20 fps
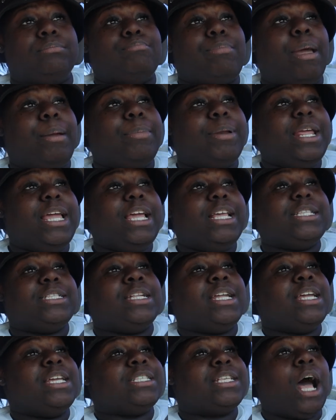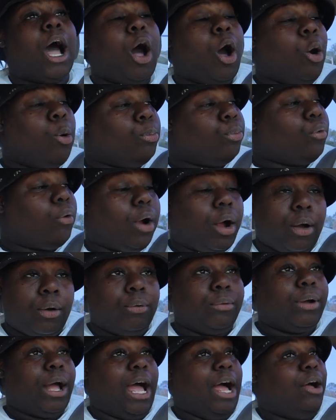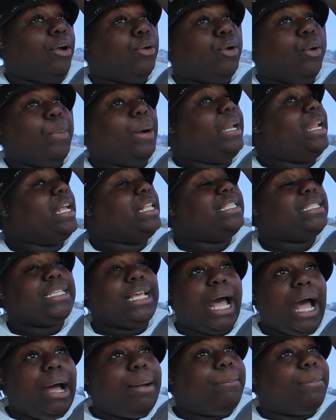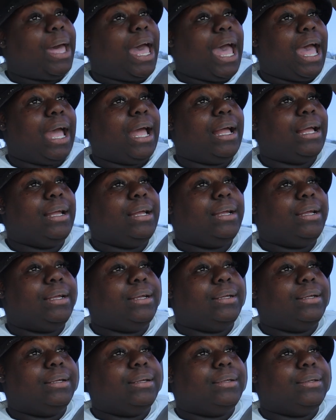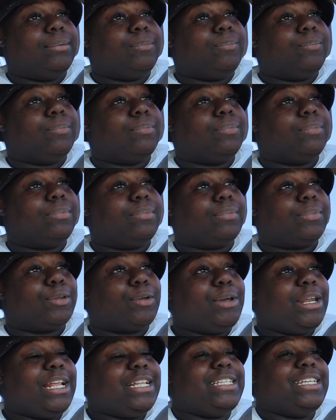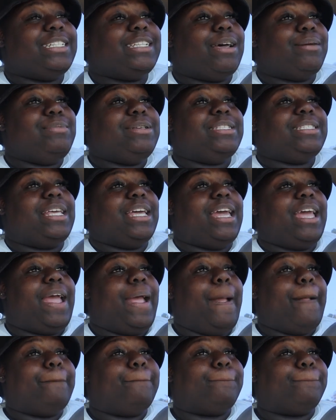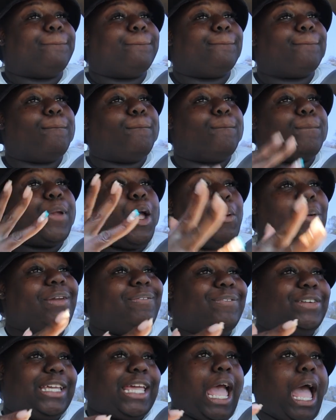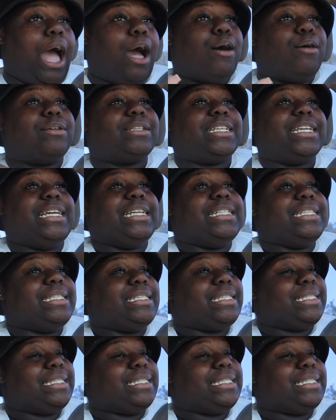baby. These these homegrown. I don't know what they talking about. to talk, be saying. Hmm. What the fuck y'all hoes ain't